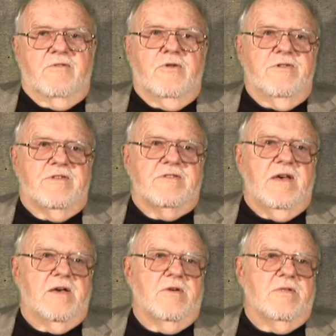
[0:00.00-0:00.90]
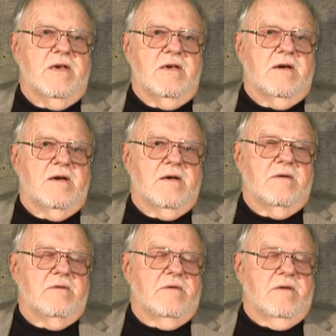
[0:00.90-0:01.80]
of course, it's not only
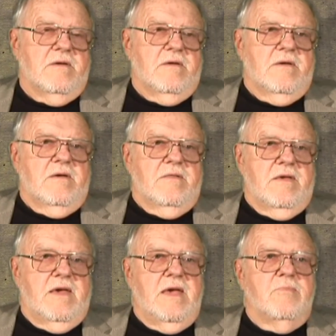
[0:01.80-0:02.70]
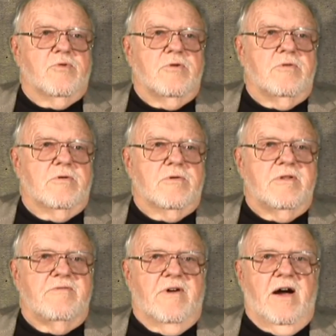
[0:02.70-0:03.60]
the Hebrew who are
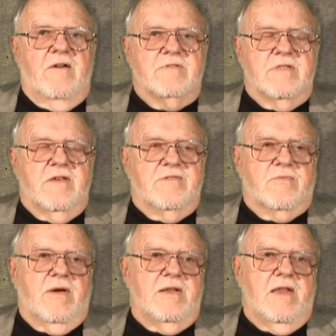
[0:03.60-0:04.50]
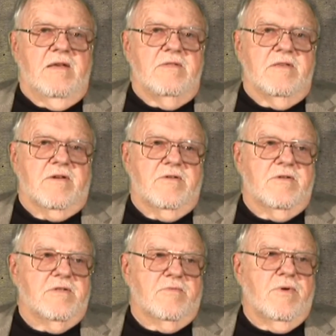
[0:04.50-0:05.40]
involved in this, right? In the
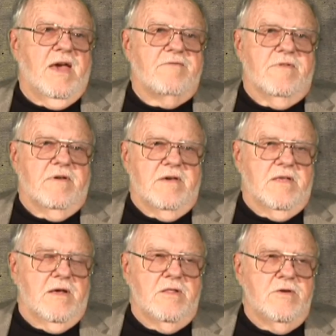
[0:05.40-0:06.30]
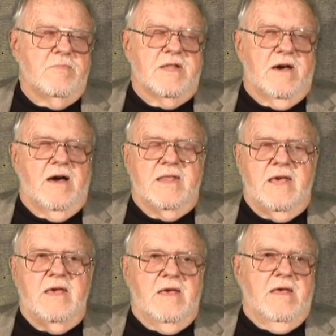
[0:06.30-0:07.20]
current, we have the
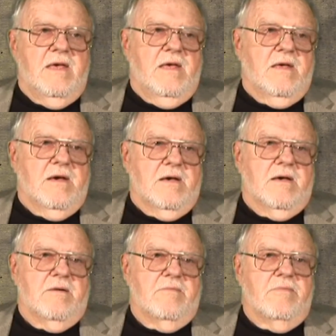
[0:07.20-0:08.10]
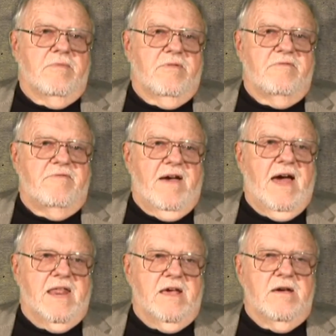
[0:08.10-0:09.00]
Illuminati, the
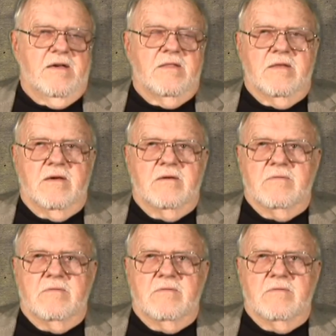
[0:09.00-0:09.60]
Vatican,